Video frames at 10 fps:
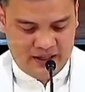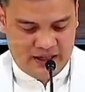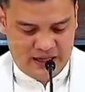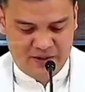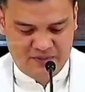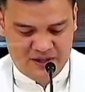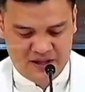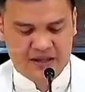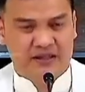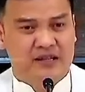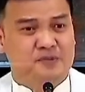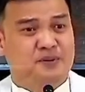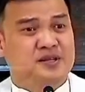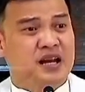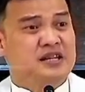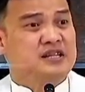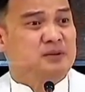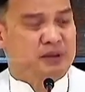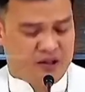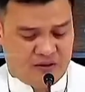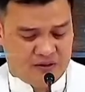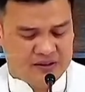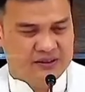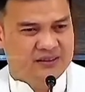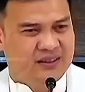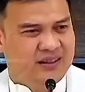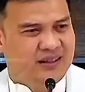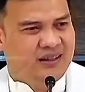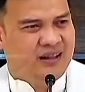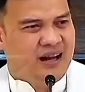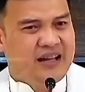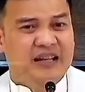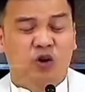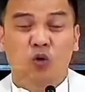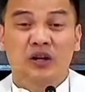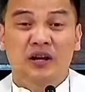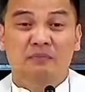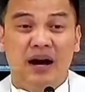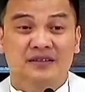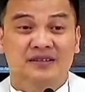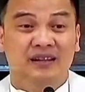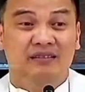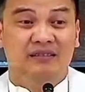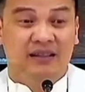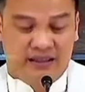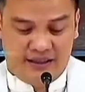And I am saying this precisely because I can only imagine